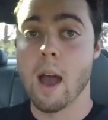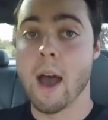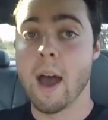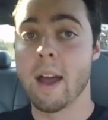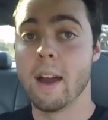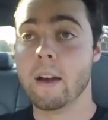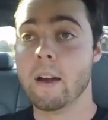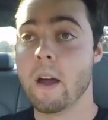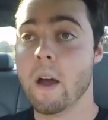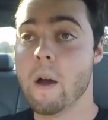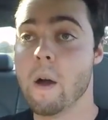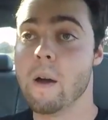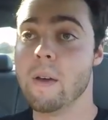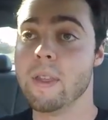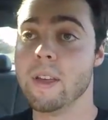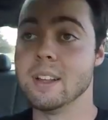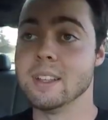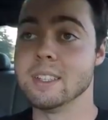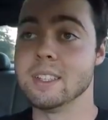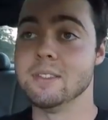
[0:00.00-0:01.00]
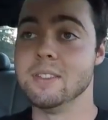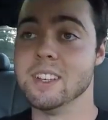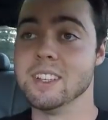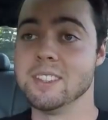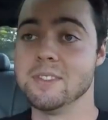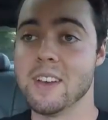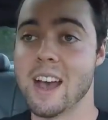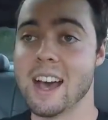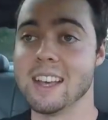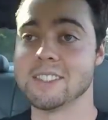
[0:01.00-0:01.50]
I don't know, I think this
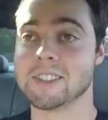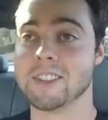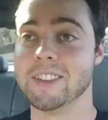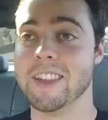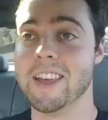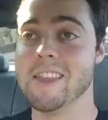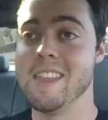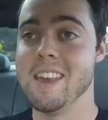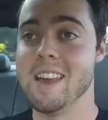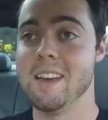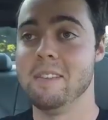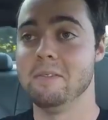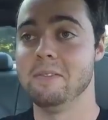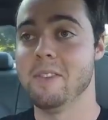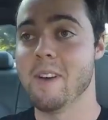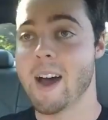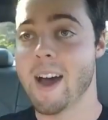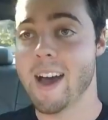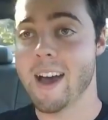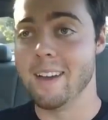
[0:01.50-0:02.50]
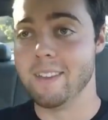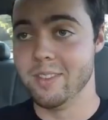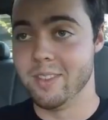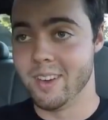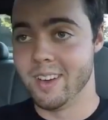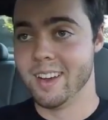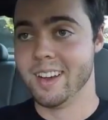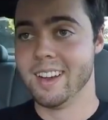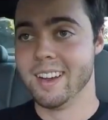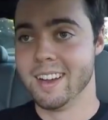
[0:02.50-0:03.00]
feels faster than the
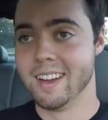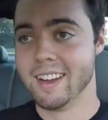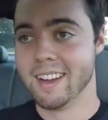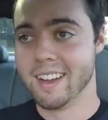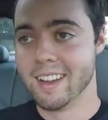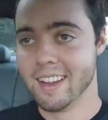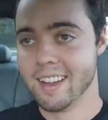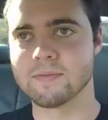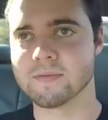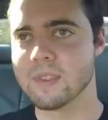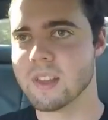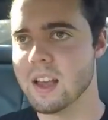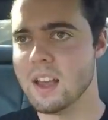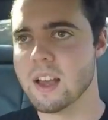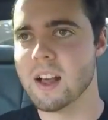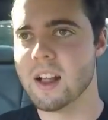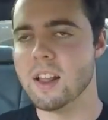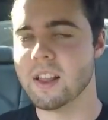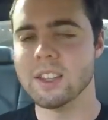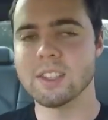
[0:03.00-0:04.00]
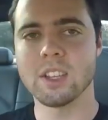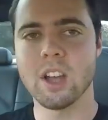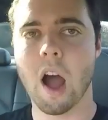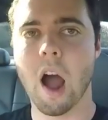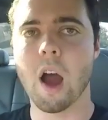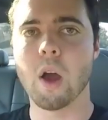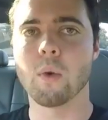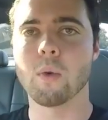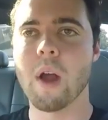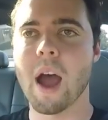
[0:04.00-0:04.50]
M5. This
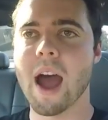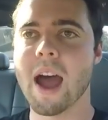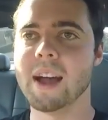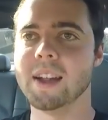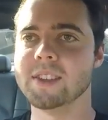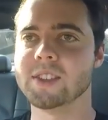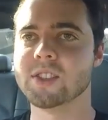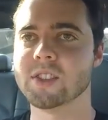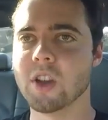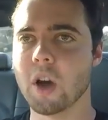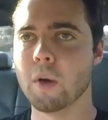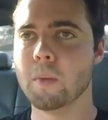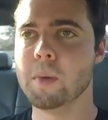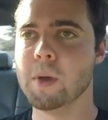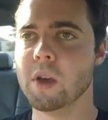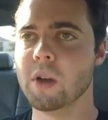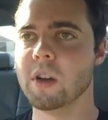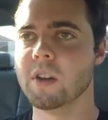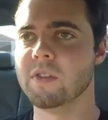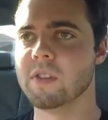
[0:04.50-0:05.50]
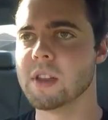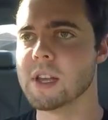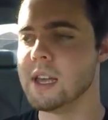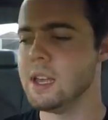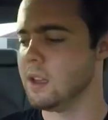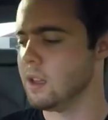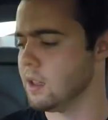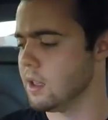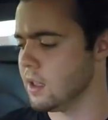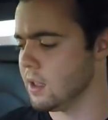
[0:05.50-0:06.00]
car rides so
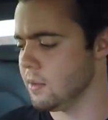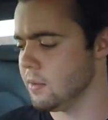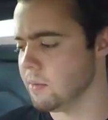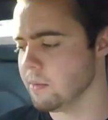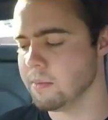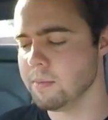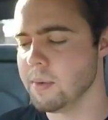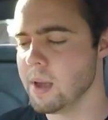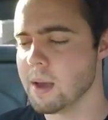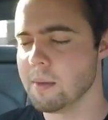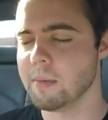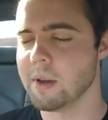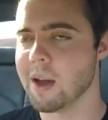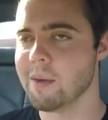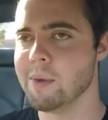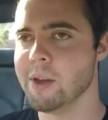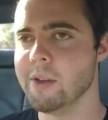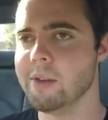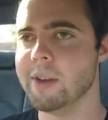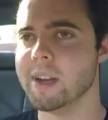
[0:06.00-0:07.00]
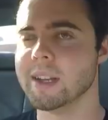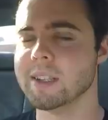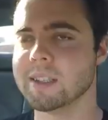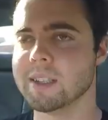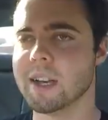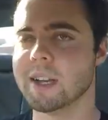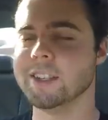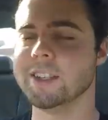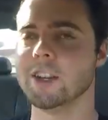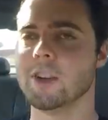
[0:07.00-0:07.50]
beautifully. BMW
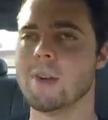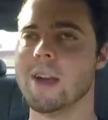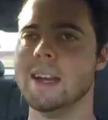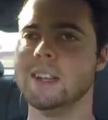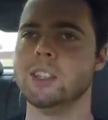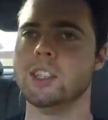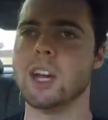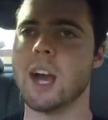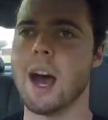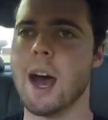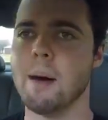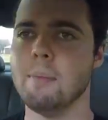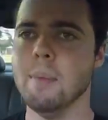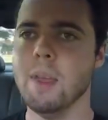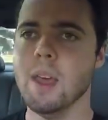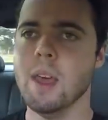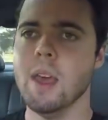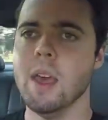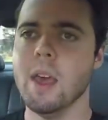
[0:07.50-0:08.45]
does such a great job